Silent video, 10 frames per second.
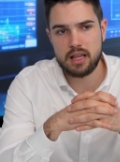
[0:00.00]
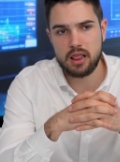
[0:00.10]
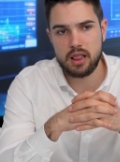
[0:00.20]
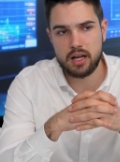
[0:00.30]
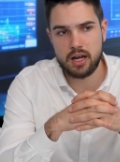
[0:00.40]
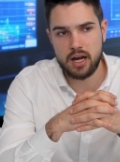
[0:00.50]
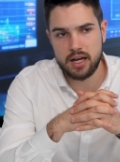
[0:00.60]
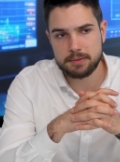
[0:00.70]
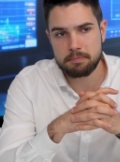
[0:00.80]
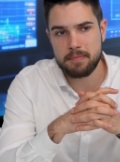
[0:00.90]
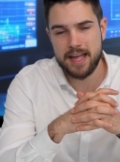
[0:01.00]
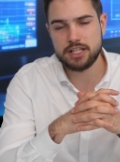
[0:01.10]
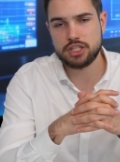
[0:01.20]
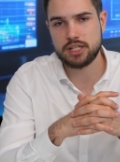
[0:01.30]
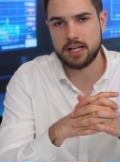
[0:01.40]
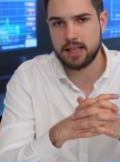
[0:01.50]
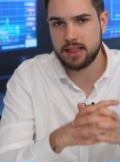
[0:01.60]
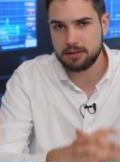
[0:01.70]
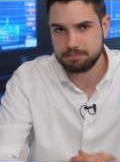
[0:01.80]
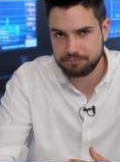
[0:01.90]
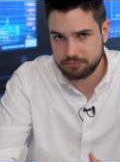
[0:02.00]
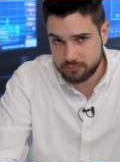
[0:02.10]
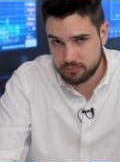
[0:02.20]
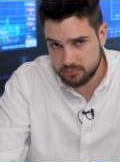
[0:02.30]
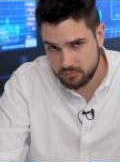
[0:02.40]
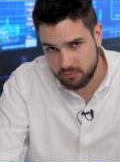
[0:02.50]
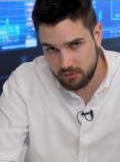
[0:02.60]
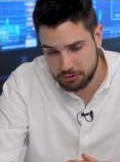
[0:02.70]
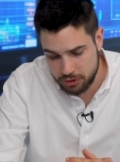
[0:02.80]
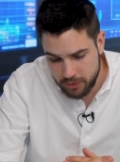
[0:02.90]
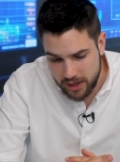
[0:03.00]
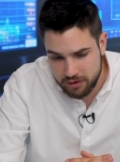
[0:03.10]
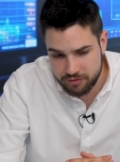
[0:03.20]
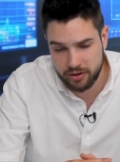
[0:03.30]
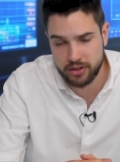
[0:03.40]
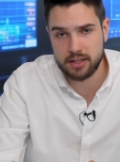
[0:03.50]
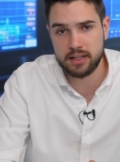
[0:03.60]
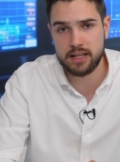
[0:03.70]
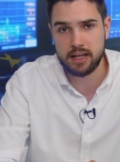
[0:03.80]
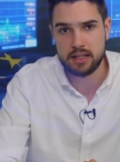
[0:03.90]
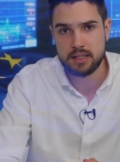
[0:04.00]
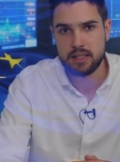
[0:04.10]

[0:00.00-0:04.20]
Lagarde mentioned, she made it very clear